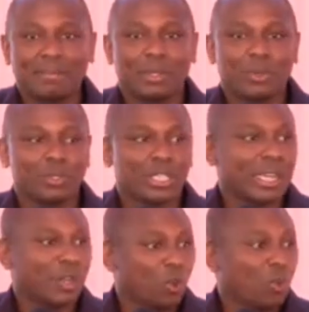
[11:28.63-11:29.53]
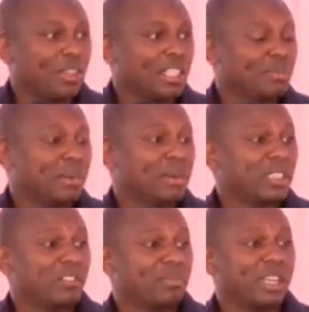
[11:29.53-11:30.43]
because I know these
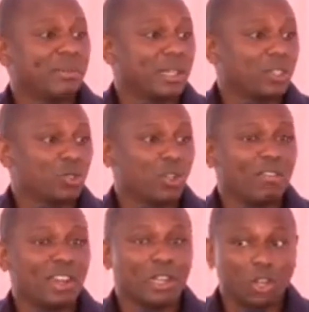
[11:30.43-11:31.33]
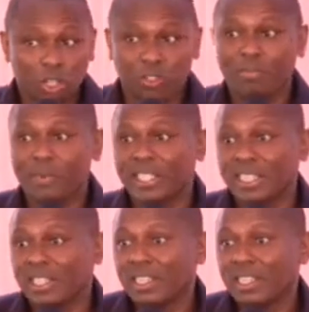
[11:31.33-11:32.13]
members of Parliament also have a lot of pressure,